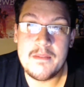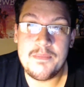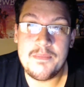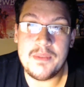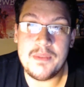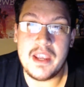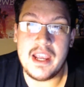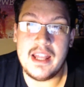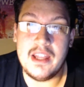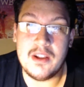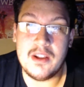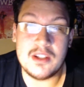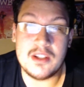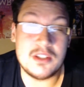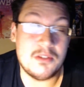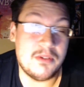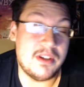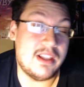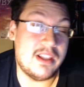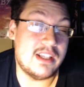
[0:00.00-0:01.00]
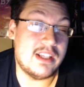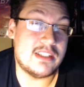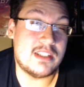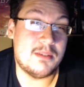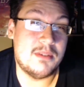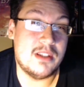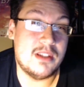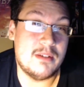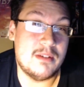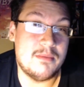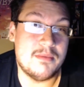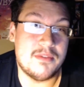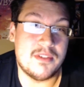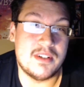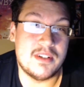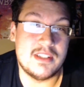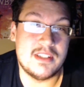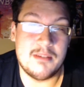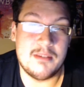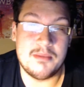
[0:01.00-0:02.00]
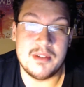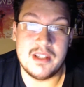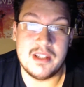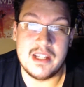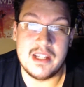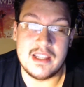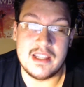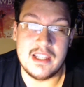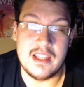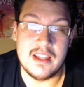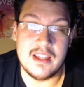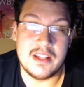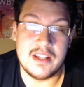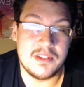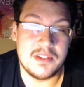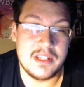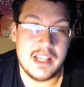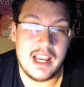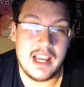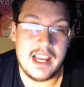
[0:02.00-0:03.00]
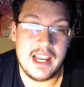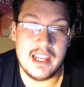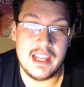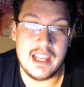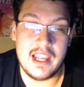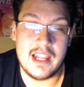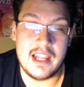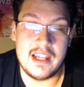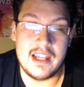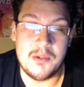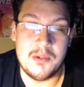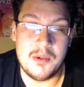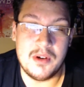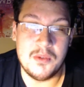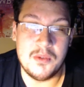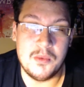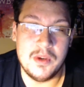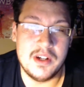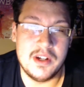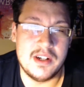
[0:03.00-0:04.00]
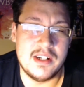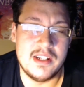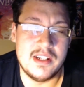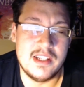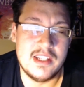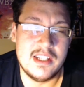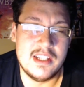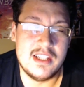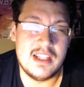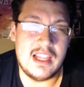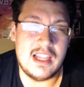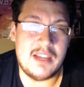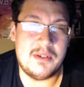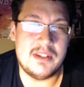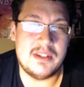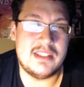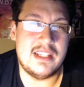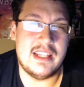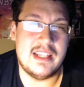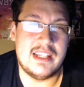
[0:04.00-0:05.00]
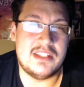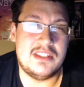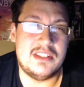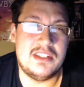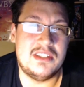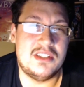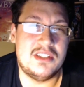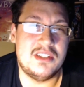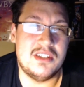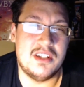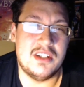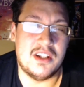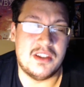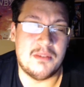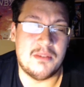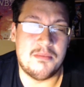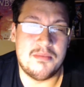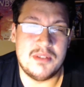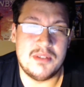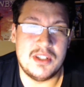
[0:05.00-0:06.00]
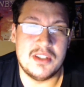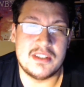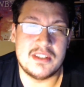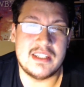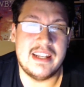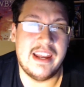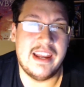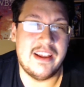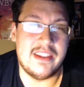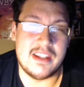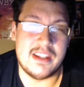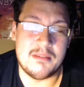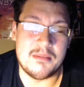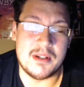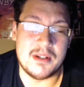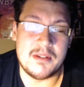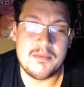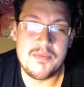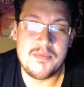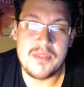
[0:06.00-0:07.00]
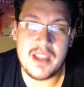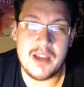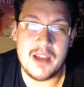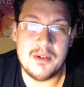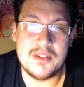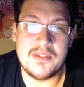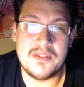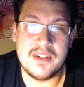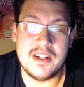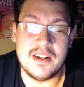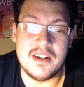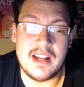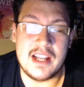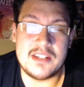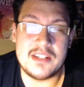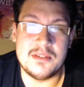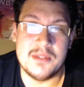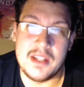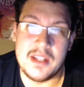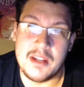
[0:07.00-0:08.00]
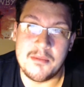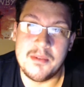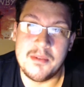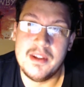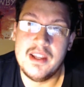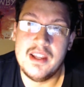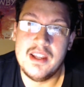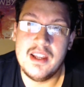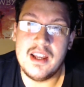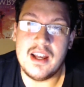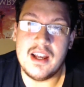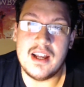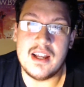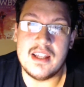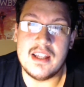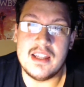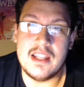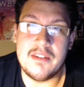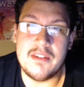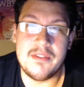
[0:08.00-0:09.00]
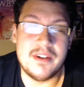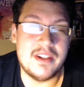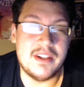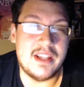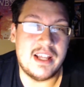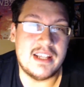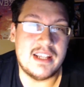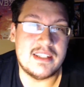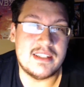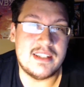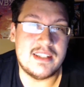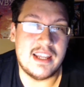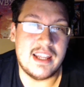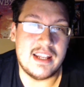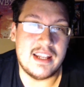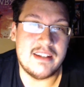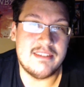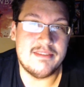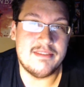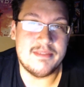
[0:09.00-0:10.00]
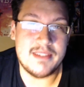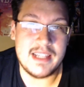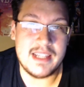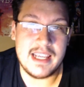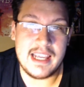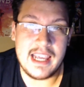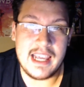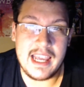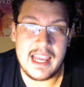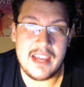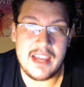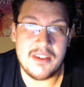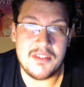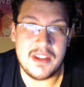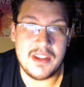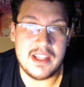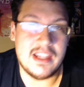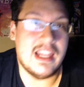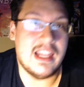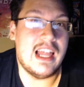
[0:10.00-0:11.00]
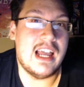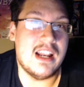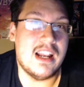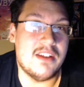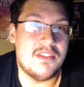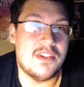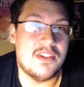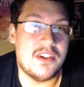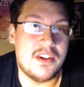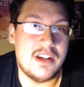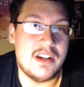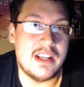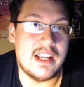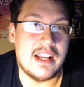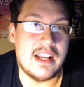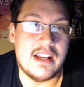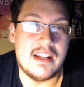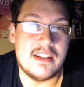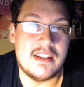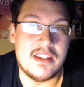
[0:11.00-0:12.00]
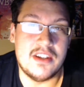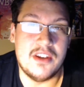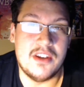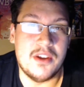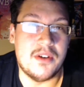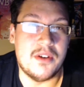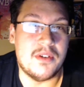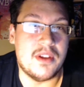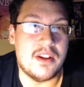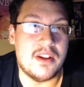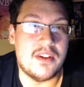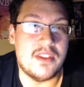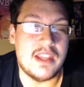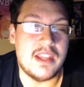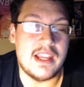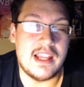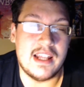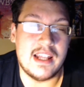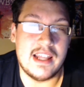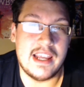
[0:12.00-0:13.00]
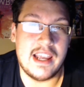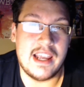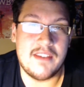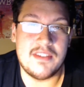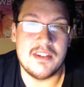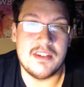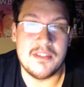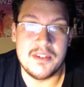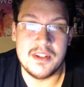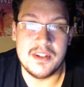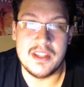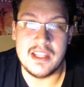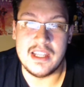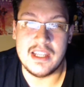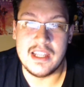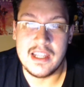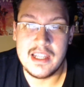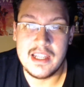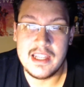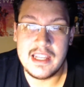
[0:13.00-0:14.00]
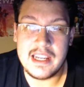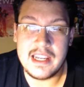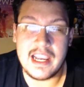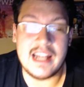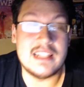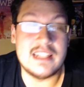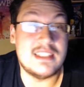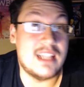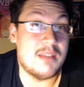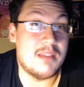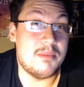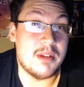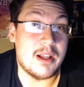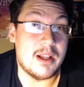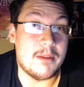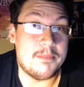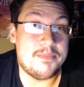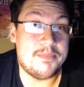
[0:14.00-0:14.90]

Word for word: And they also realized some of them, for example, like the electric guy and the one weird I want to say like she's you know the, she looks like an alien, but I always forget her actual name. Uh, they realize that they have a lot of learning and to do. You know, they they have to really kind of step it up.